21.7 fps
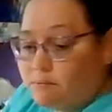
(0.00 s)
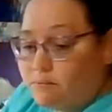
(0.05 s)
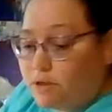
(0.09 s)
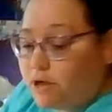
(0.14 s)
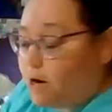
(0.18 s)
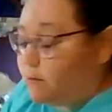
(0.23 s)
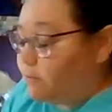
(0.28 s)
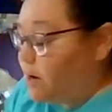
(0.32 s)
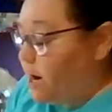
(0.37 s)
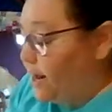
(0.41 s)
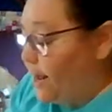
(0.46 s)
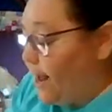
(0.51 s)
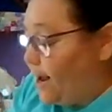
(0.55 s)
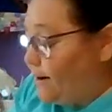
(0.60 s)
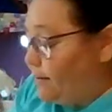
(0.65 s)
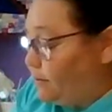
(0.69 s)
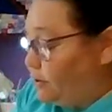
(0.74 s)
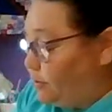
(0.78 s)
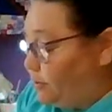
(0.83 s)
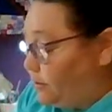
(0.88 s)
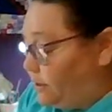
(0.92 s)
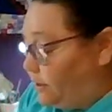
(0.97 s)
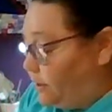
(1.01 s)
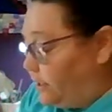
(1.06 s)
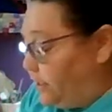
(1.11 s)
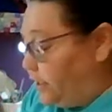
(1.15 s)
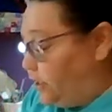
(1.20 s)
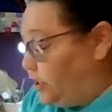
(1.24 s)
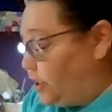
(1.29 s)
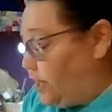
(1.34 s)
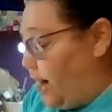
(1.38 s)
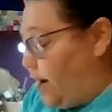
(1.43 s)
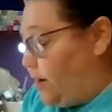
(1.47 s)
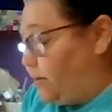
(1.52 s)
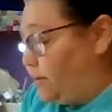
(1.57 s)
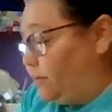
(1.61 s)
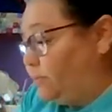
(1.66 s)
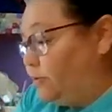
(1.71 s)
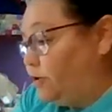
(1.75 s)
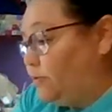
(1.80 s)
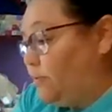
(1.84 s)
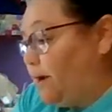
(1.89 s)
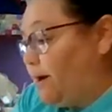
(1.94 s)
No, not yet. Do you want to take a
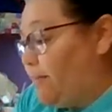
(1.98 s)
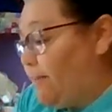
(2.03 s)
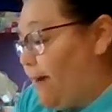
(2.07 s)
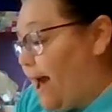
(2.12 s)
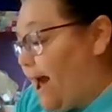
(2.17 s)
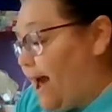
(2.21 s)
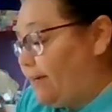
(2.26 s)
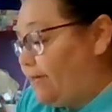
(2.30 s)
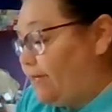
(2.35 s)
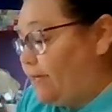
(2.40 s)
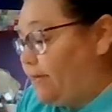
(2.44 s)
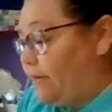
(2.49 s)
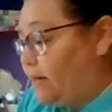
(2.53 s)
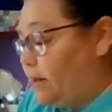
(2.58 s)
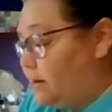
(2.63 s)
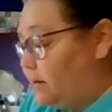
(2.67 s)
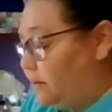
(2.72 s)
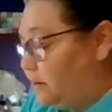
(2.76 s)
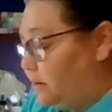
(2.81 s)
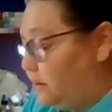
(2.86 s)
shower? Do you want a bath?